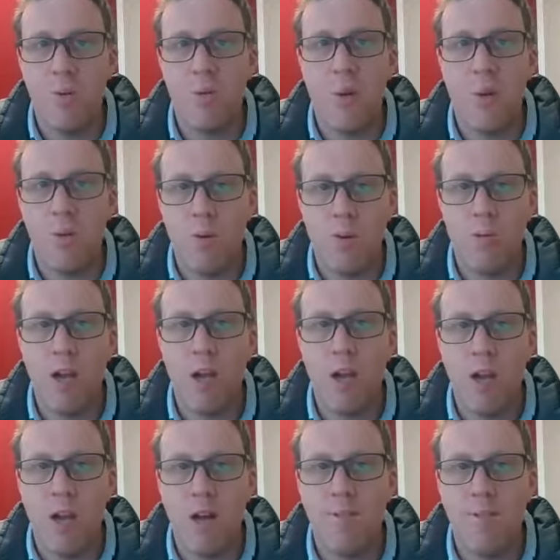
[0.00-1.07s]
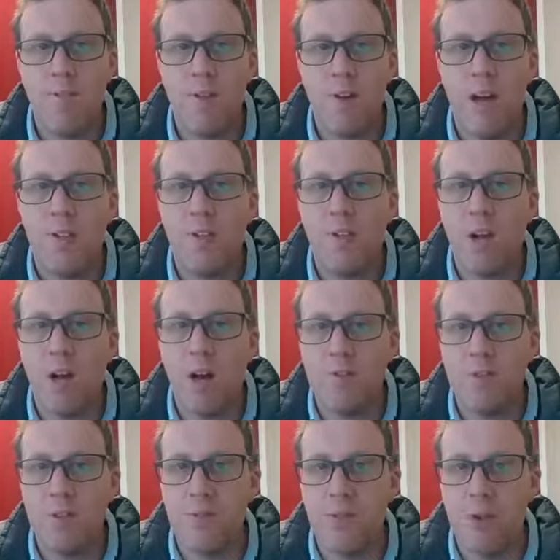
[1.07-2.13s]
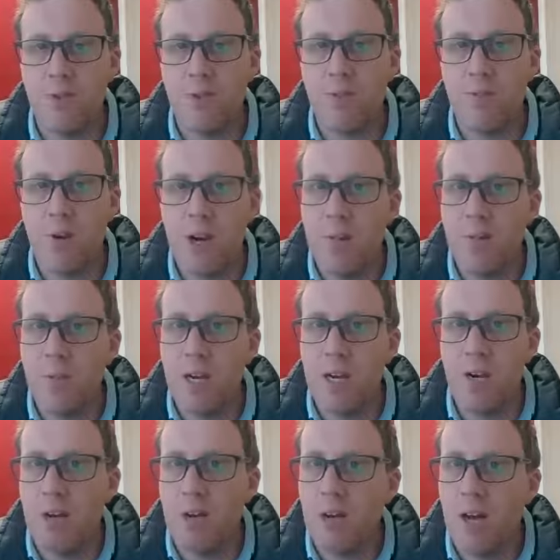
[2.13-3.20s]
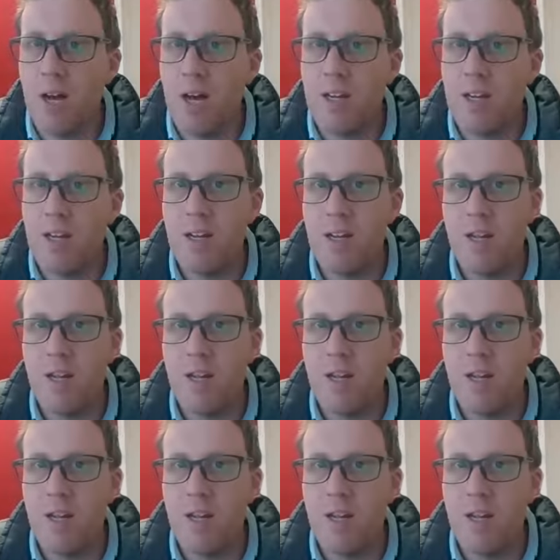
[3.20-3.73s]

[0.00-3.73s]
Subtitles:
What would my life and the lives of those around me look like